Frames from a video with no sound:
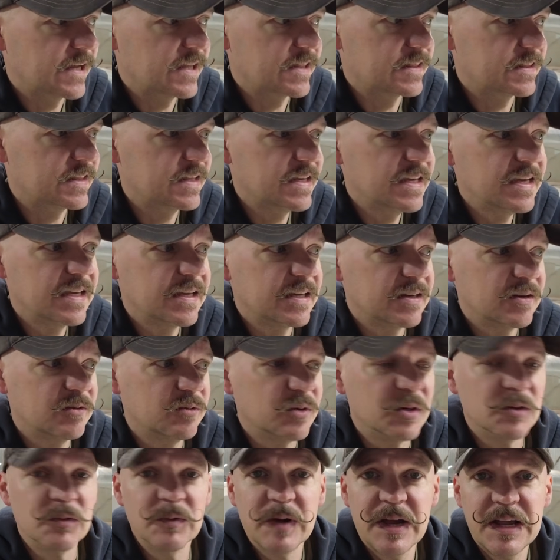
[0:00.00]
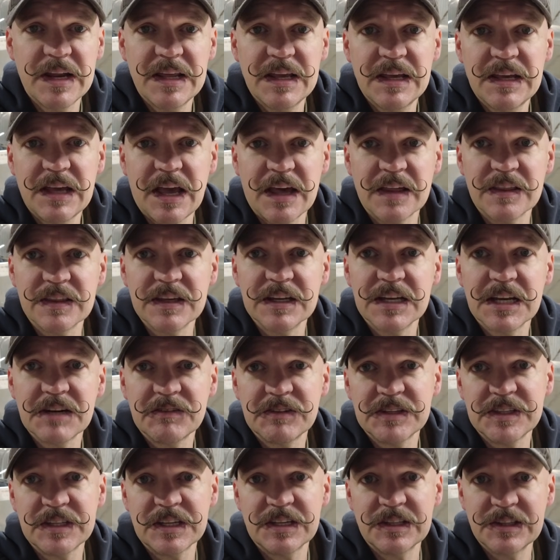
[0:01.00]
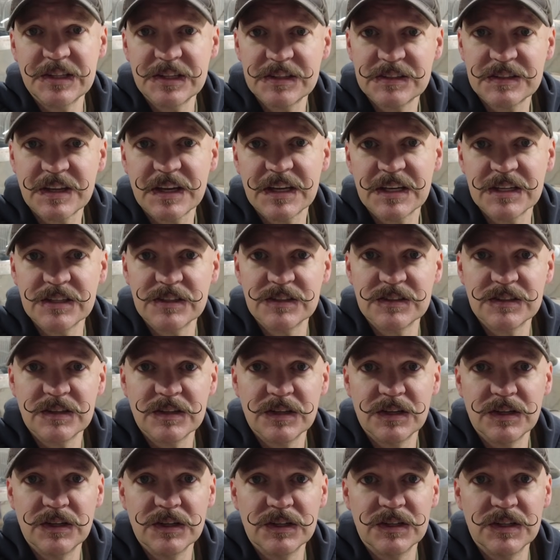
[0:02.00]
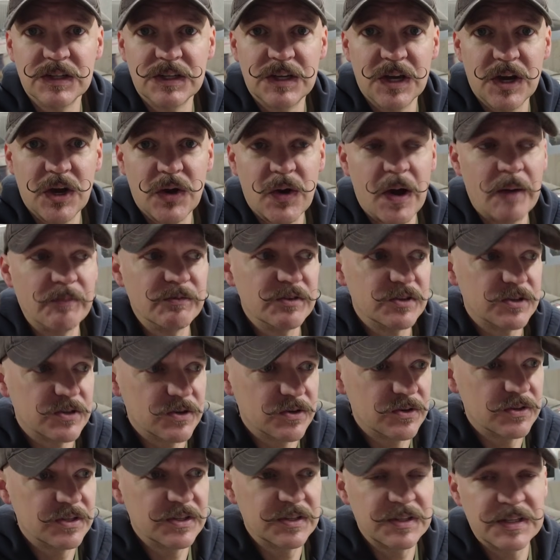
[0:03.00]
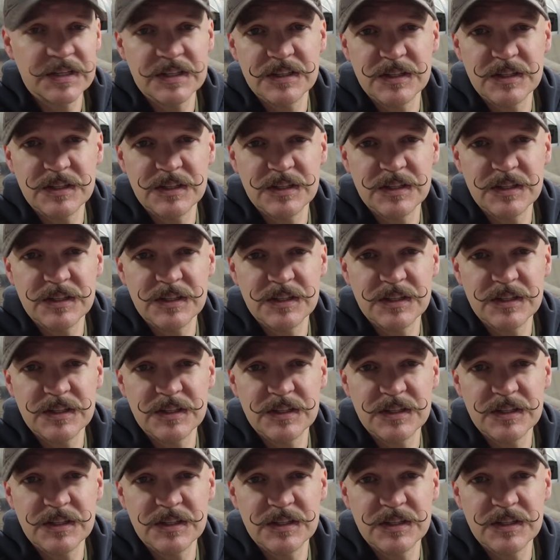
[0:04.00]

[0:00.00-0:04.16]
think we're ready. I think everything looks like it's good to go. I'm sure that the